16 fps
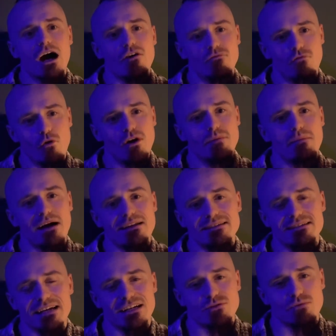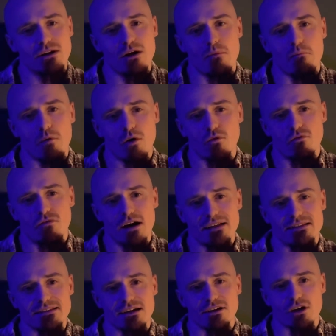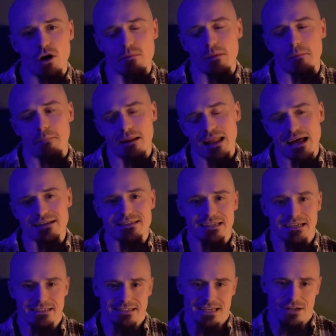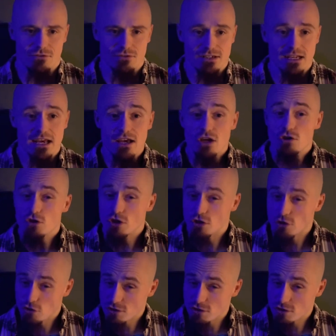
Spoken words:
avoid bland saturated or mono fats that come in plastic containers. You can